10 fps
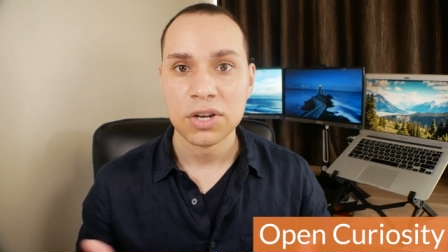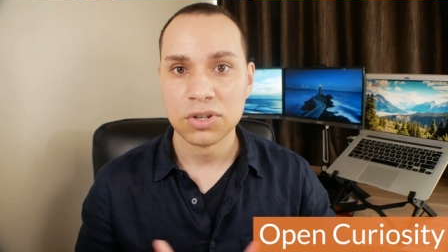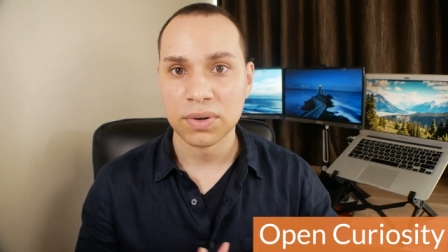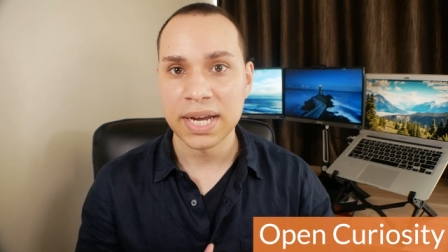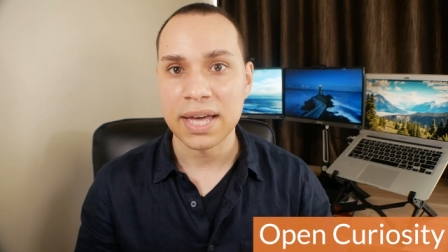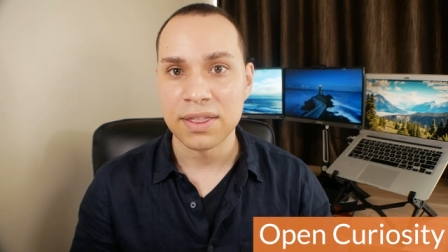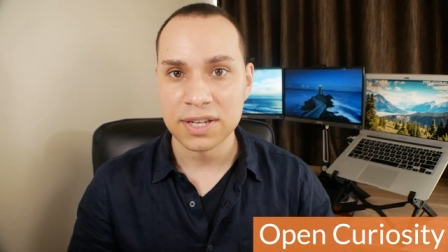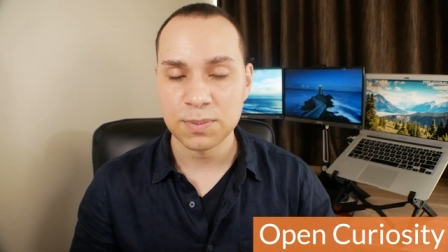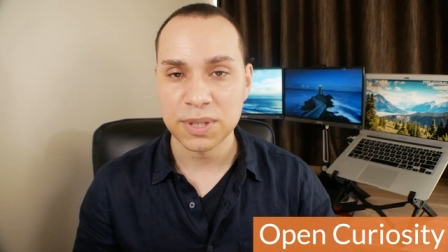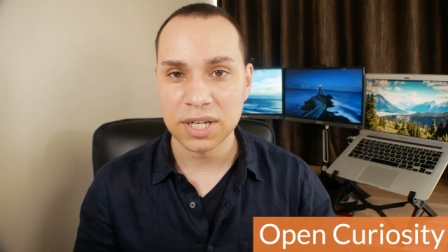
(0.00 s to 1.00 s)
during
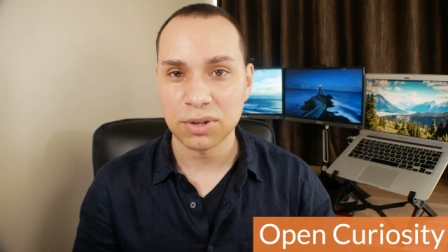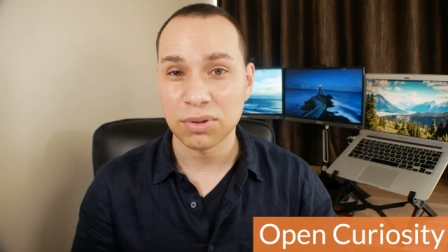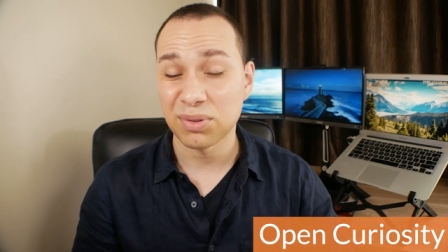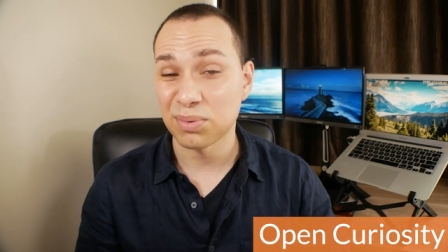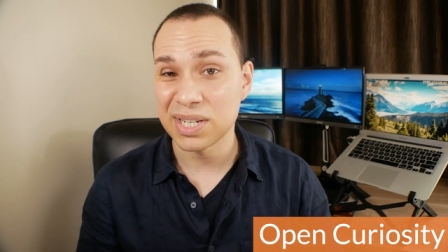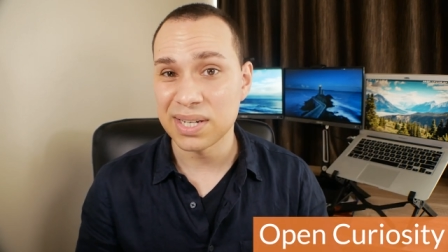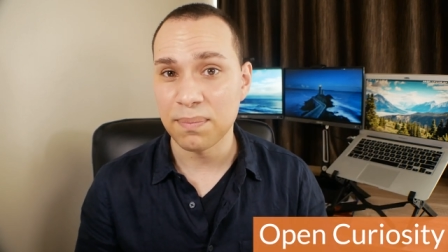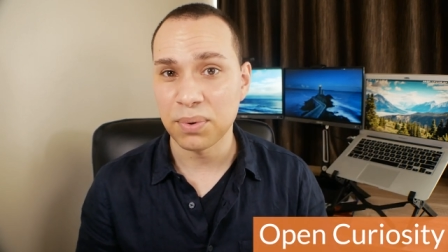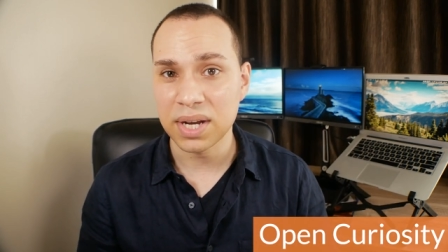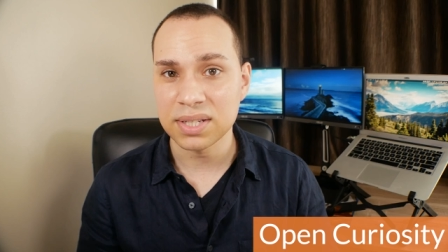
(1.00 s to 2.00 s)
this particular three
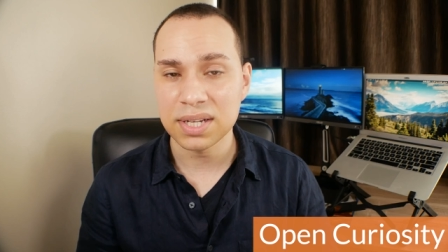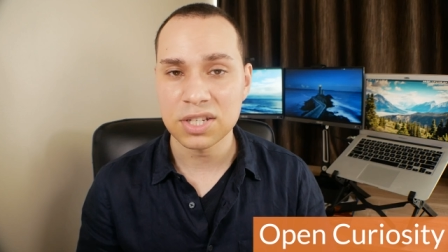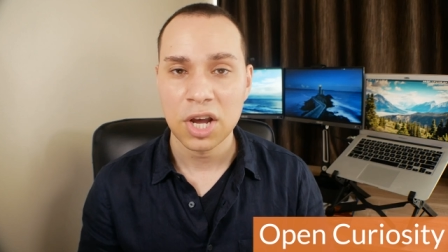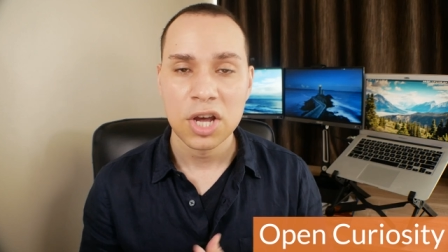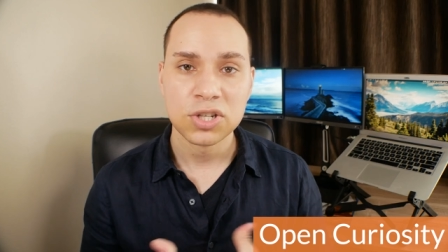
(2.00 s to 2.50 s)
step process.